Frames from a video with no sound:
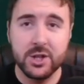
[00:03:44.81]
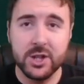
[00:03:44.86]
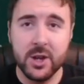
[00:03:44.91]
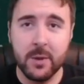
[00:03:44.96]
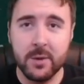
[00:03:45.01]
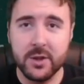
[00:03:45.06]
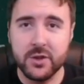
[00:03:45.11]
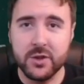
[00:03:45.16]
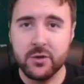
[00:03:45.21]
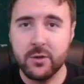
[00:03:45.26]

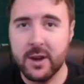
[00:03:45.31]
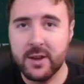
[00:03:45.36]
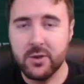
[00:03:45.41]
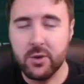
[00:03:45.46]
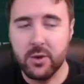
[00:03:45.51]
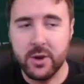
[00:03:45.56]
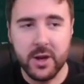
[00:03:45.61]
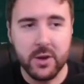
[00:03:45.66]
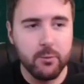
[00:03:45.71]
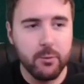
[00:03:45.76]
Judgment and
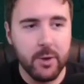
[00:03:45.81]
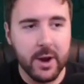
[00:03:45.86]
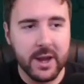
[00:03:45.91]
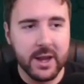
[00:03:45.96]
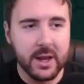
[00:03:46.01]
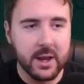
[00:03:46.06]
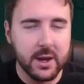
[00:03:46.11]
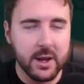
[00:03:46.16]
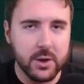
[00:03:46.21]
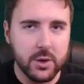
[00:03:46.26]
strength on a
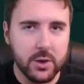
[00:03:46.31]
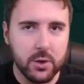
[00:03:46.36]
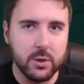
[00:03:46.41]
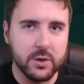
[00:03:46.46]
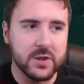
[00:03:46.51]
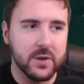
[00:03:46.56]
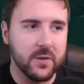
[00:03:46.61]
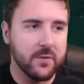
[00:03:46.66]
regular 0